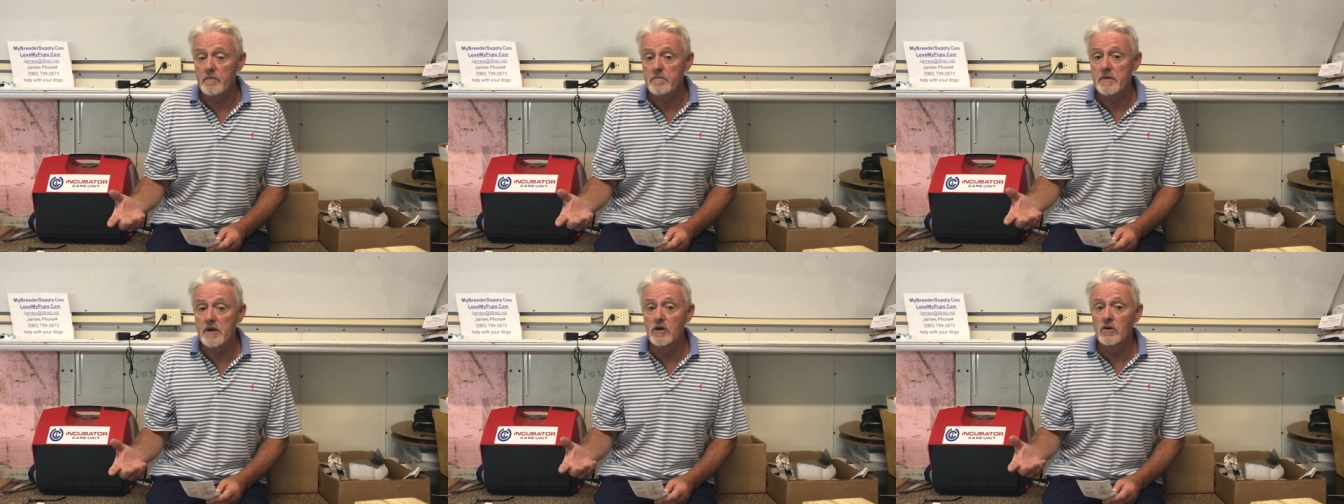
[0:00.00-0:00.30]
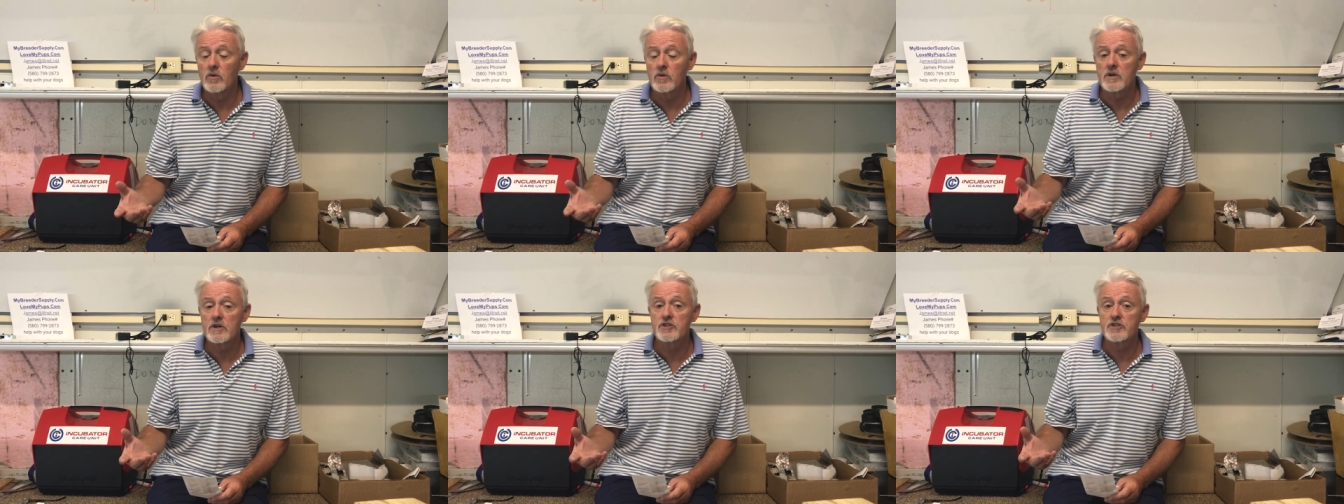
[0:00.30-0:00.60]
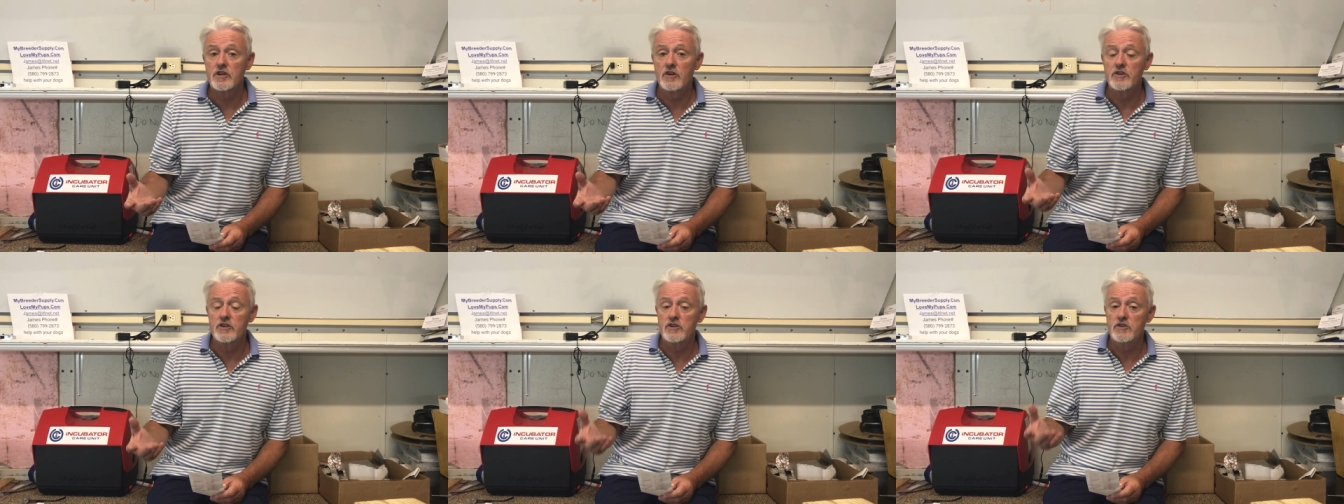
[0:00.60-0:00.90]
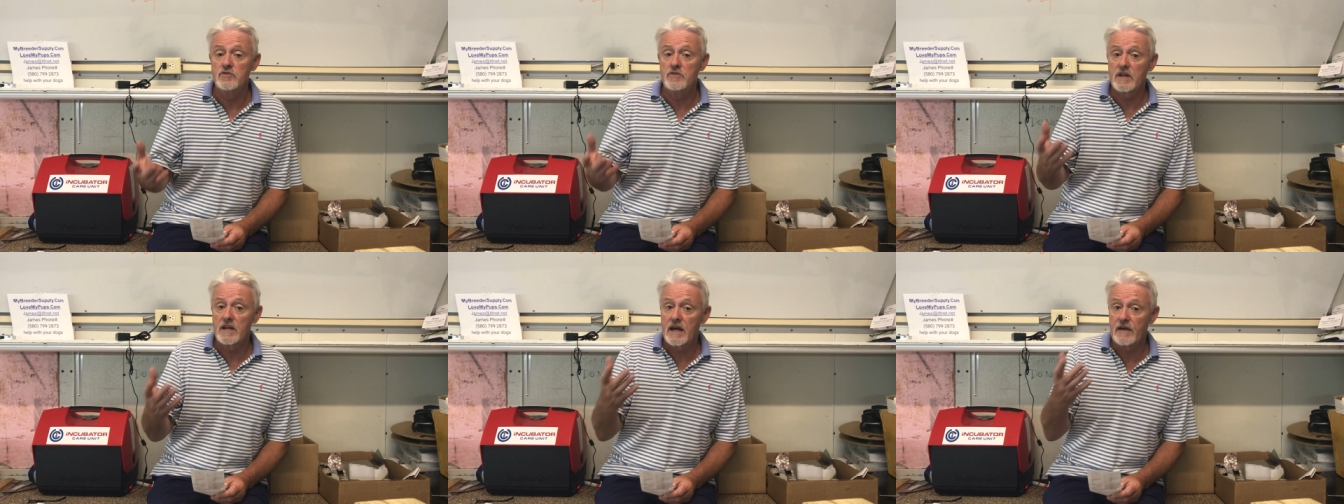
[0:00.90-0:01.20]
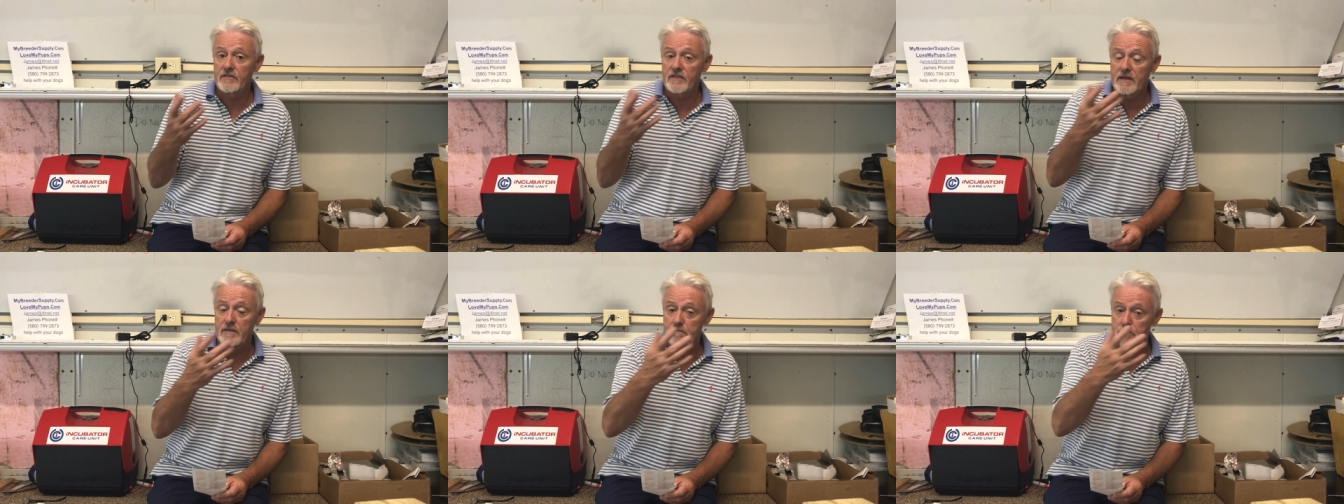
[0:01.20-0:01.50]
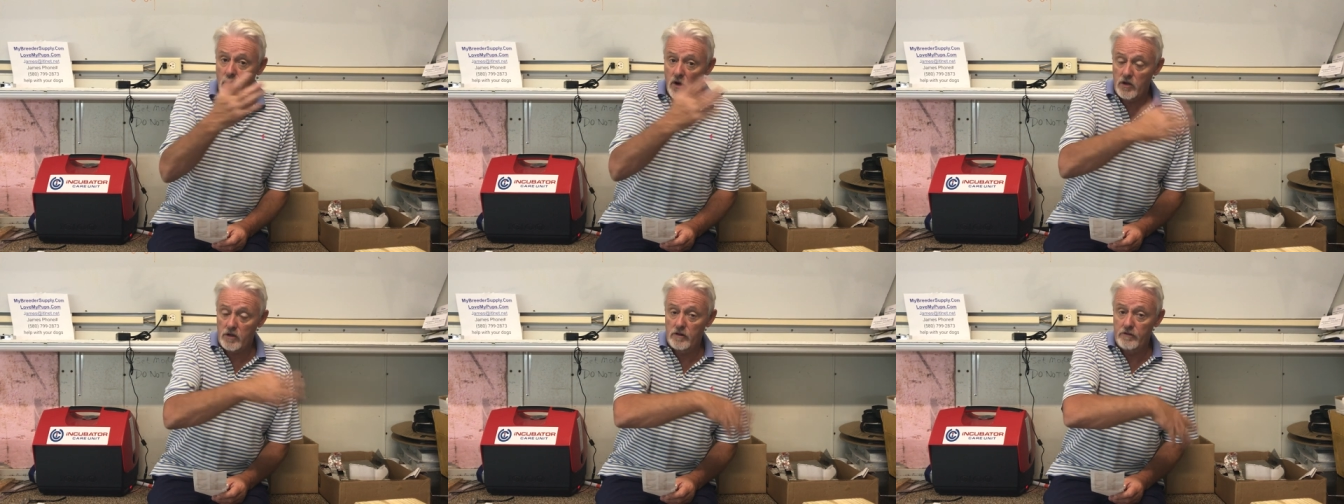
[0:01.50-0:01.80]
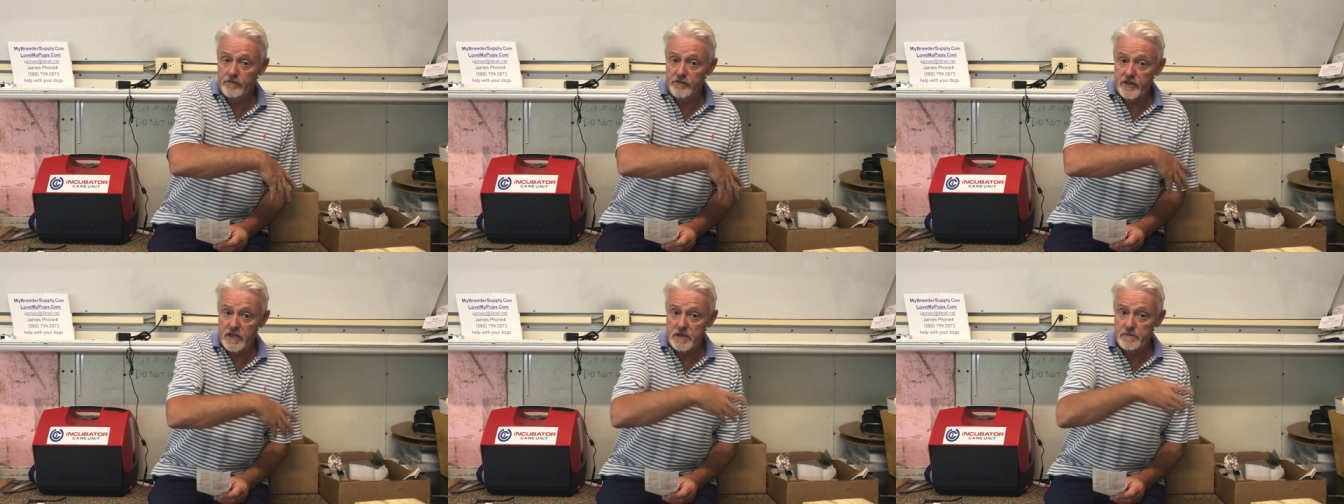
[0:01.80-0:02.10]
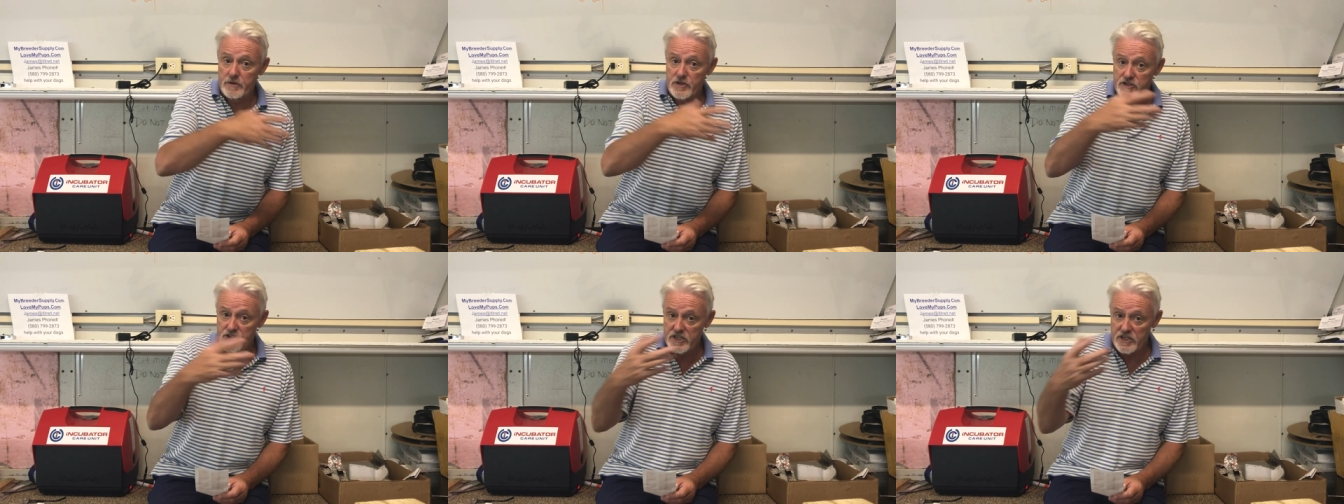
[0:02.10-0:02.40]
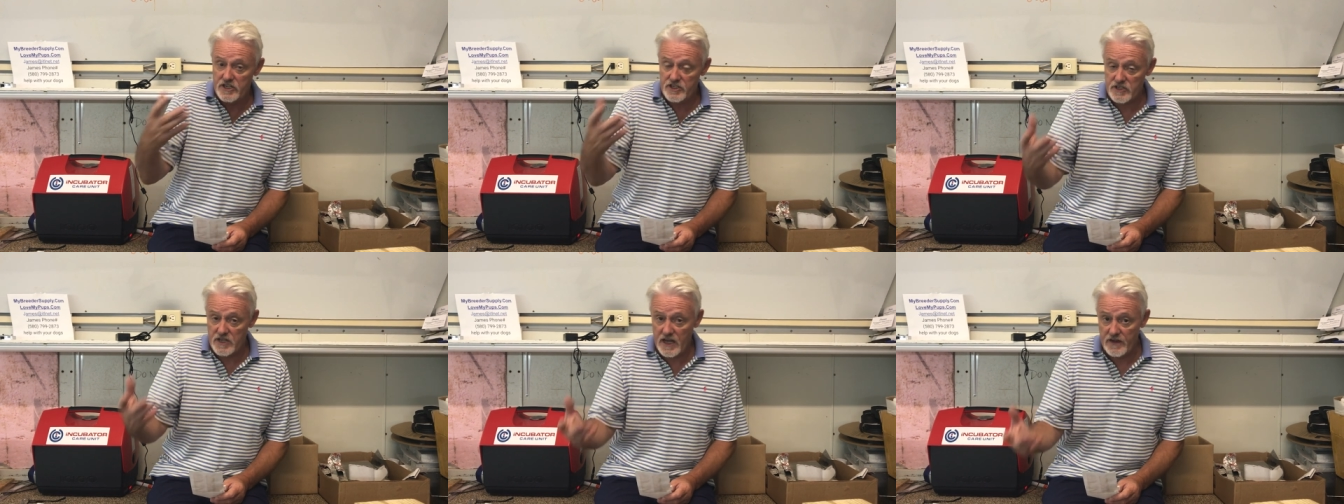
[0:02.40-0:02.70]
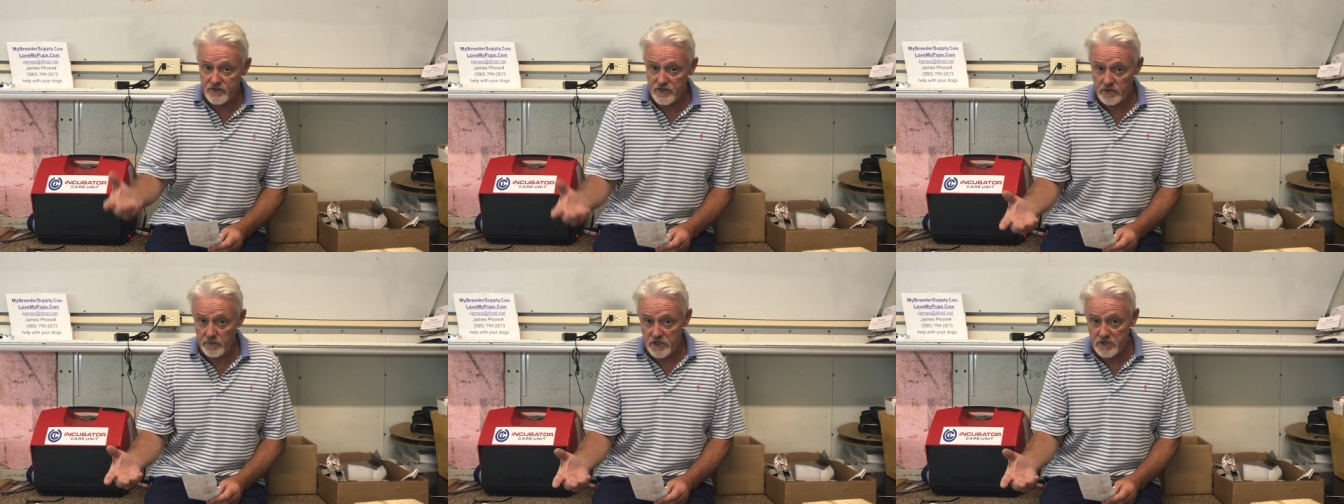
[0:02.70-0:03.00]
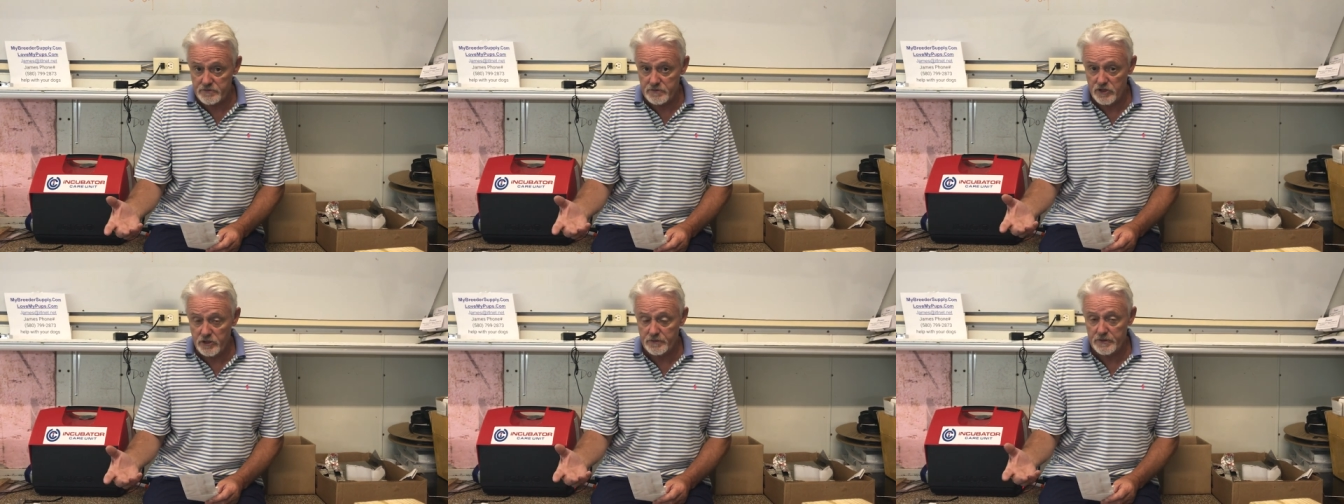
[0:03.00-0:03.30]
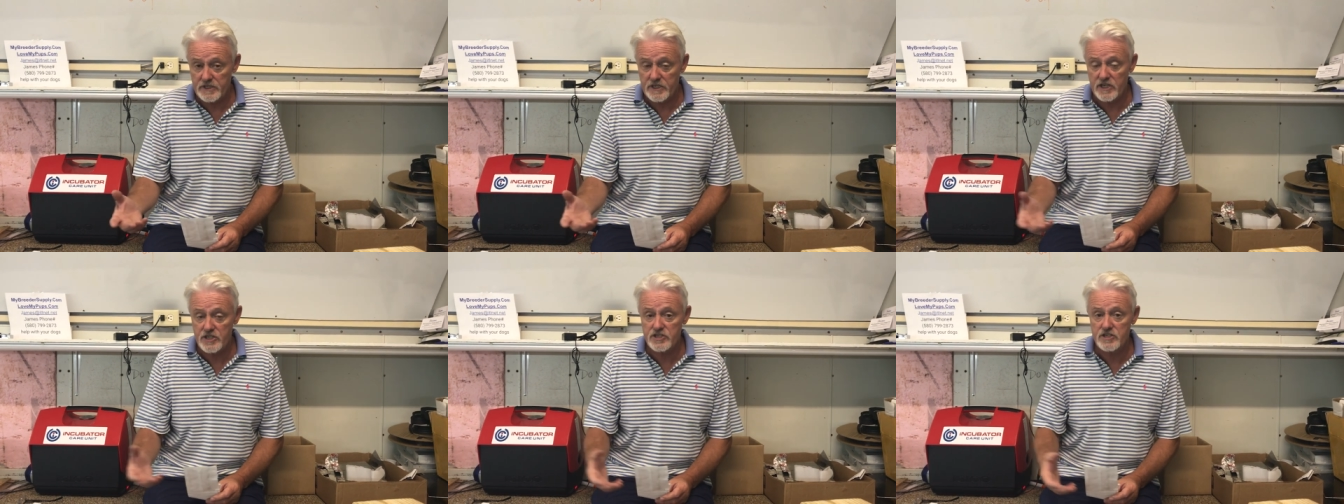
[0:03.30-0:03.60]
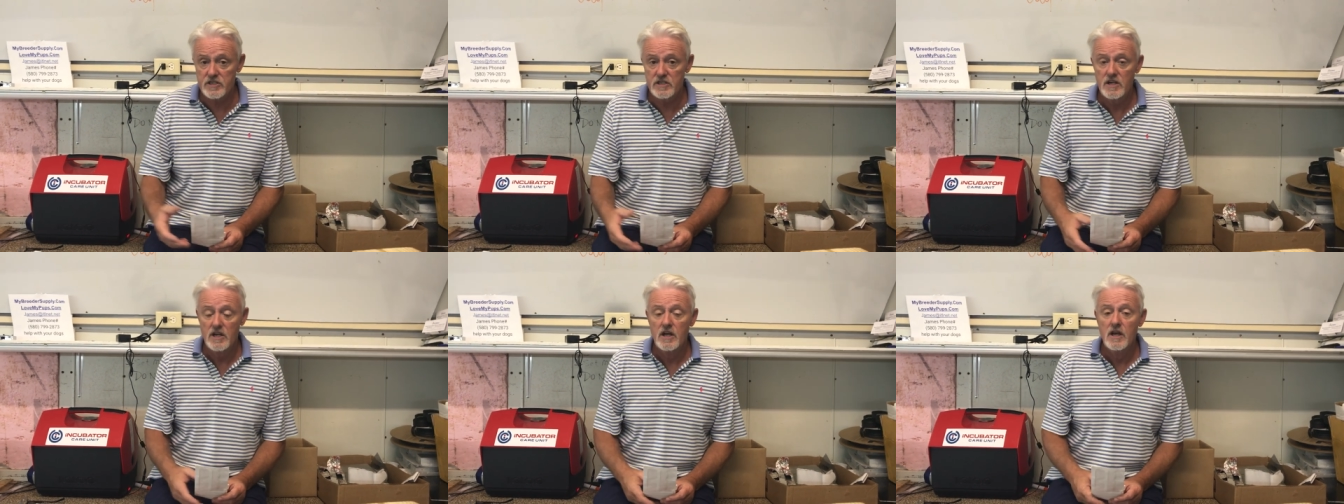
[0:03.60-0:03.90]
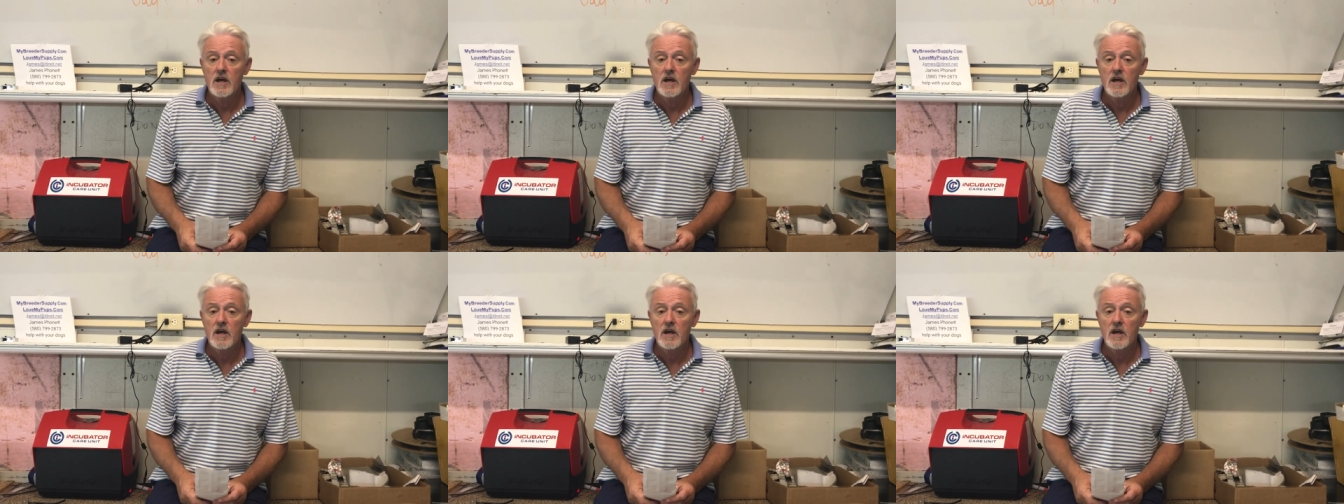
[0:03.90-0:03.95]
milk so that you then have that bottle feed, but she doesn't have so much milk production.